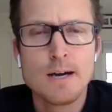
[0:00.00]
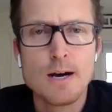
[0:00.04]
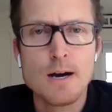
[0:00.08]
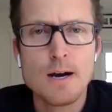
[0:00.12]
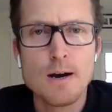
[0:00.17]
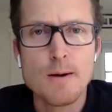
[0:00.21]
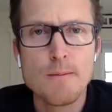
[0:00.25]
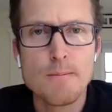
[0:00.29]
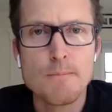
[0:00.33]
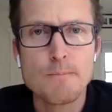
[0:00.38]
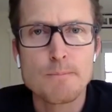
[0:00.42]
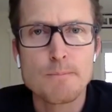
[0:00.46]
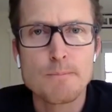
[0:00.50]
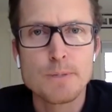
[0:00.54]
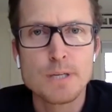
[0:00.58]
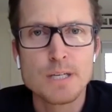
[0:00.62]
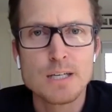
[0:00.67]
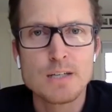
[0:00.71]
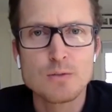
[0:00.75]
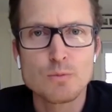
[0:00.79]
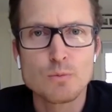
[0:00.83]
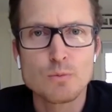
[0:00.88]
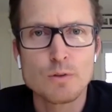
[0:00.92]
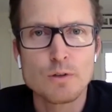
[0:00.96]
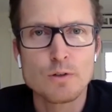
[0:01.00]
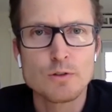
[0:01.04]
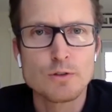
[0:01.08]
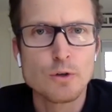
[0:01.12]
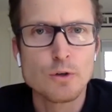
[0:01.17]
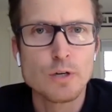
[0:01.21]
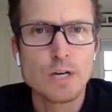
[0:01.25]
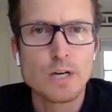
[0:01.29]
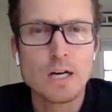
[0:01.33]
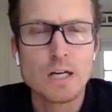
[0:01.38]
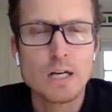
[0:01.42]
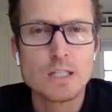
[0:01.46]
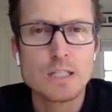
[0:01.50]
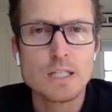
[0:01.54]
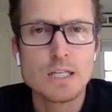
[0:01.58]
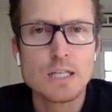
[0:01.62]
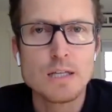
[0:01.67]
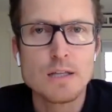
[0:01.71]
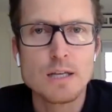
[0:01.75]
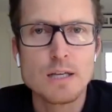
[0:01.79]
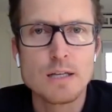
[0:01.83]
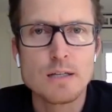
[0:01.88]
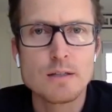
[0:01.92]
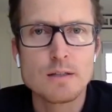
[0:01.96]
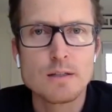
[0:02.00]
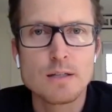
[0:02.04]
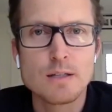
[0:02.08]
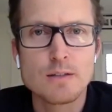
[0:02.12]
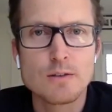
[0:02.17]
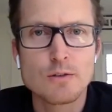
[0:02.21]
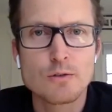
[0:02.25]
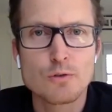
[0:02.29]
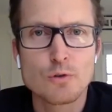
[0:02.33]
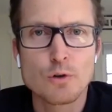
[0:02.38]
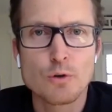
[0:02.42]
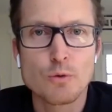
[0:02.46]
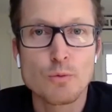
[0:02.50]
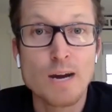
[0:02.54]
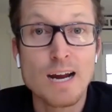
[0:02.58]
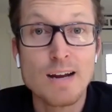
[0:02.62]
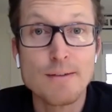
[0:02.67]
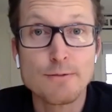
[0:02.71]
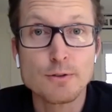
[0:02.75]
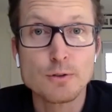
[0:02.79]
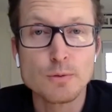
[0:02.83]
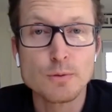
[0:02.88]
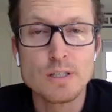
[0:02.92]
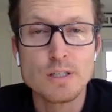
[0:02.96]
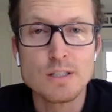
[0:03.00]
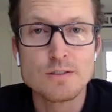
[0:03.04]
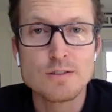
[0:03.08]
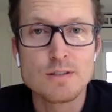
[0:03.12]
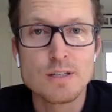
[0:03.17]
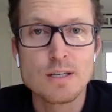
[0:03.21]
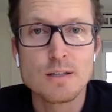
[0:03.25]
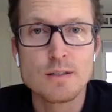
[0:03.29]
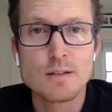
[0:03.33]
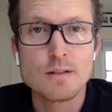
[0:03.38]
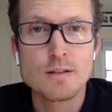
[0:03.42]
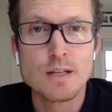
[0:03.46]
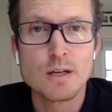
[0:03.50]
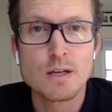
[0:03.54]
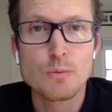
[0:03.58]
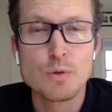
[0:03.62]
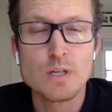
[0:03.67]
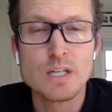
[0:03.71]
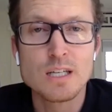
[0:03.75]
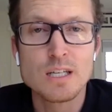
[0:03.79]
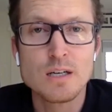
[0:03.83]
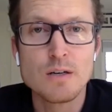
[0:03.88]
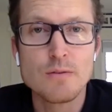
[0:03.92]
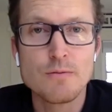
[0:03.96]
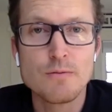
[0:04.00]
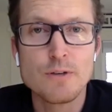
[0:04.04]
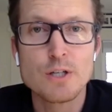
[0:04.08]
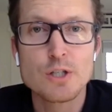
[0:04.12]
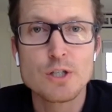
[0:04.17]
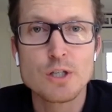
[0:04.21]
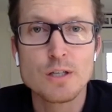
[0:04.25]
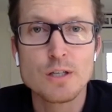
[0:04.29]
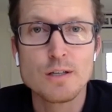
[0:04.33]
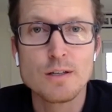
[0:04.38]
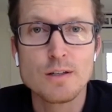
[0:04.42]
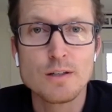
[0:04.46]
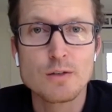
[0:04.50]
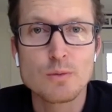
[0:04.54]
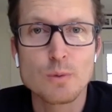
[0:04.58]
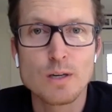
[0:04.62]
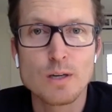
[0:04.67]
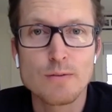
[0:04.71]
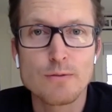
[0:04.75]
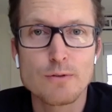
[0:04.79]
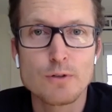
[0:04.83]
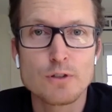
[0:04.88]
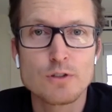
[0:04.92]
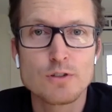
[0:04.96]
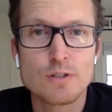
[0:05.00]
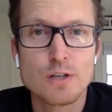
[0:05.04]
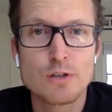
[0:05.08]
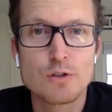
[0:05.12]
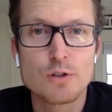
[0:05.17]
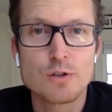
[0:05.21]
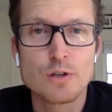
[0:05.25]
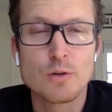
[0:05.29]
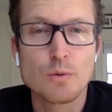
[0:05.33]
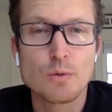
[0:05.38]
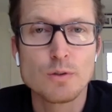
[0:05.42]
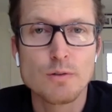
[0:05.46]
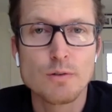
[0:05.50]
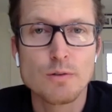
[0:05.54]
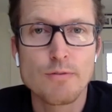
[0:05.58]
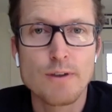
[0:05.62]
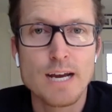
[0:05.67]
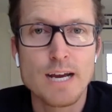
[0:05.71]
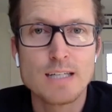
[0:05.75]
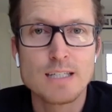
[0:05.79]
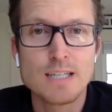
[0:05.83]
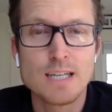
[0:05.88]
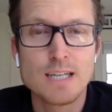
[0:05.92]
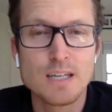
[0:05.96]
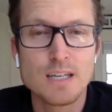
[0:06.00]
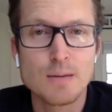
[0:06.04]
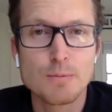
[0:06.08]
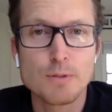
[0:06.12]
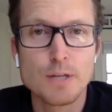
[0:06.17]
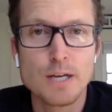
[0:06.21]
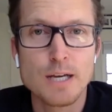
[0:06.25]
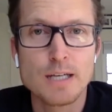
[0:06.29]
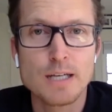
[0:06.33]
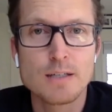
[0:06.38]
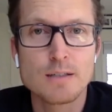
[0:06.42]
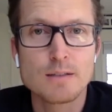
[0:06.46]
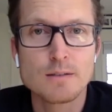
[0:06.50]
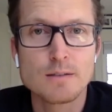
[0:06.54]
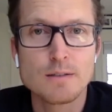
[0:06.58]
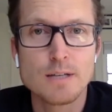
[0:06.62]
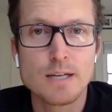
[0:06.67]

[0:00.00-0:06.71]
um, because there's no guarantee that that the sort of rivalries that that we can envision in the 21st century will in fact end up like